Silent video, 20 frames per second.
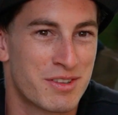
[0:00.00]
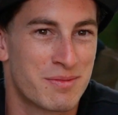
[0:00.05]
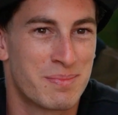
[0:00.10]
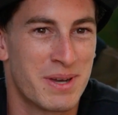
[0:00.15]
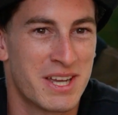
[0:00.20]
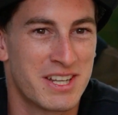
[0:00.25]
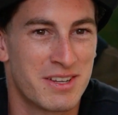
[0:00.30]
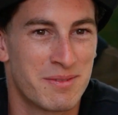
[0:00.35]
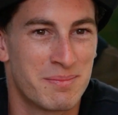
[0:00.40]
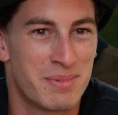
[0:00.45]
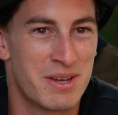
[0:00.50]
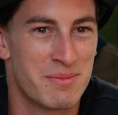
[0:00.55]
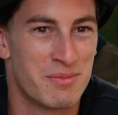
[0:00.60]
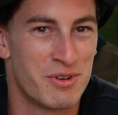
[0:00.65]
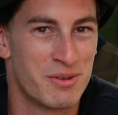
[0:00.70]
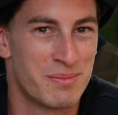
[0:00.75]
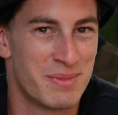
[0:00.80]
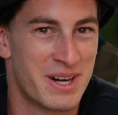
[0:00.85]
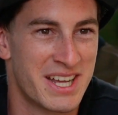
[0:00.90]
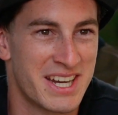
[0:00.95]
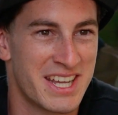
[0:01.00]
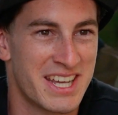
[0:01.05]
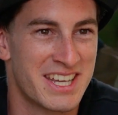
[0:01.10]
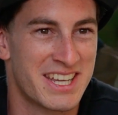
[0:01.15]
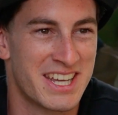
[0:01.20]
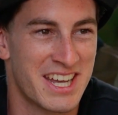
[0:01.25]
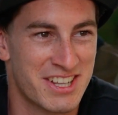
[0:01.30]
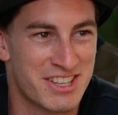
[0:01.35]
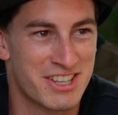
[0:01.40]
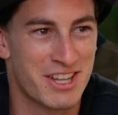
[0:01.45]
Spend a bit more money,
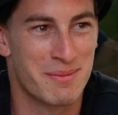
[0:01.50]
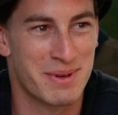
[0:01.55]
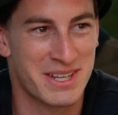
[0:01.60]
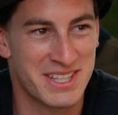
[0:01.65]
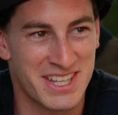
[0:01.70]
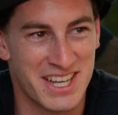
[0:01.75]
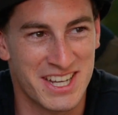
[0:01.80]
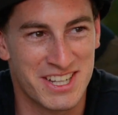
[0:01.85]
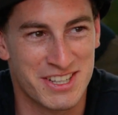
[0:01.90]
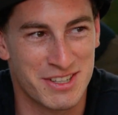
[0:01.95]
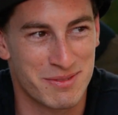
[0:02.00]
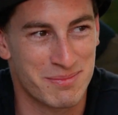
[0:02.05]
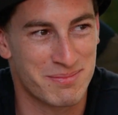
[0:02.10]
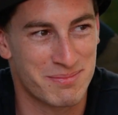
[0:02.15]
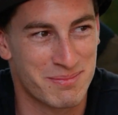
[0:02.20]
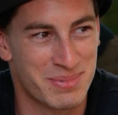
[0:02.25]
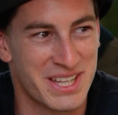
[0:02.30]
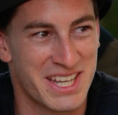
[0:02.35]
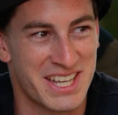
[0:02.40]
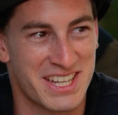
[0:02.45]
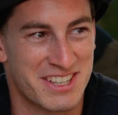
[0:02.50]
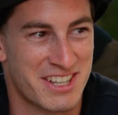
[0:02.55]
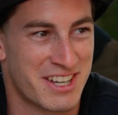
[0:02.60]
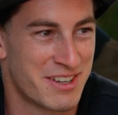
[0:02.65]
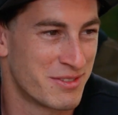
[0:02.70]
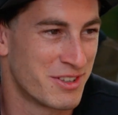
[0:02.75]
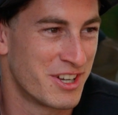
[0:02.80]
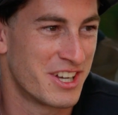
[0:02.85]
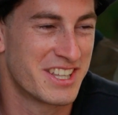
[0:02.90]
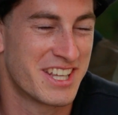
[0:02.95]
get something decent, please.
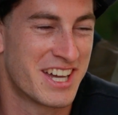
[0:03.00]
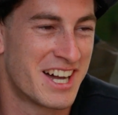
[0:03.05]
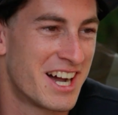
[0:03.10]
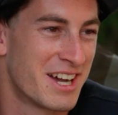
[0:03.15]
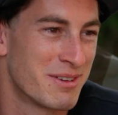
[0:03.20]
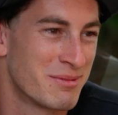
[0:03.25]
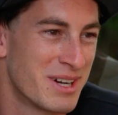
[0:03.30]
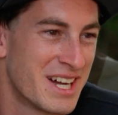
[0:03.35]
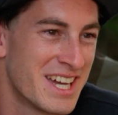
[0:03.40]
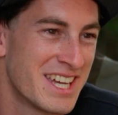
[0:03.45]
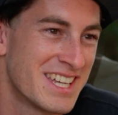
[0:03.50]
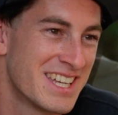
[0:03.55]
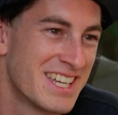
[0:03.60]
I've learnt the hard way.